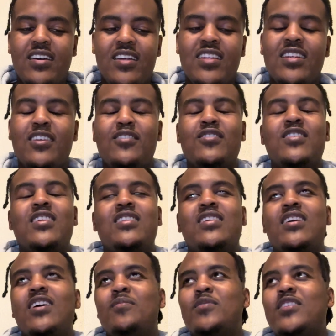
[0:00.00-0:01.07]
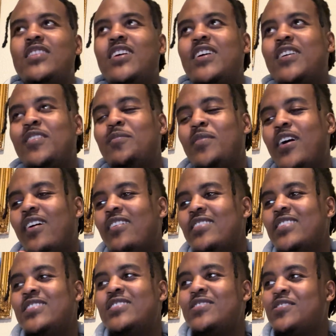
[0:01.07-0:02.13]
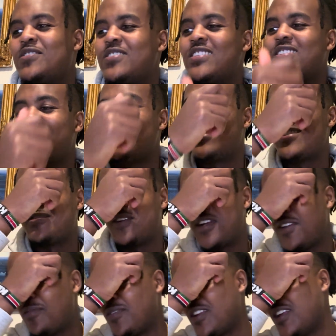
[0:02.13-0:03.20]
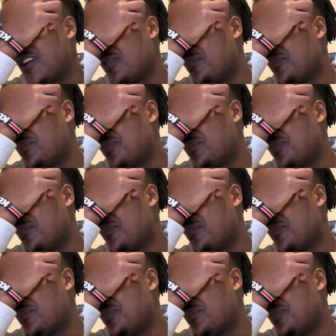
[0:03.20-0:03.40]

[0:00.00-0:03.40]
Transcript: and then another thing I've been thinking about, this is such a random video,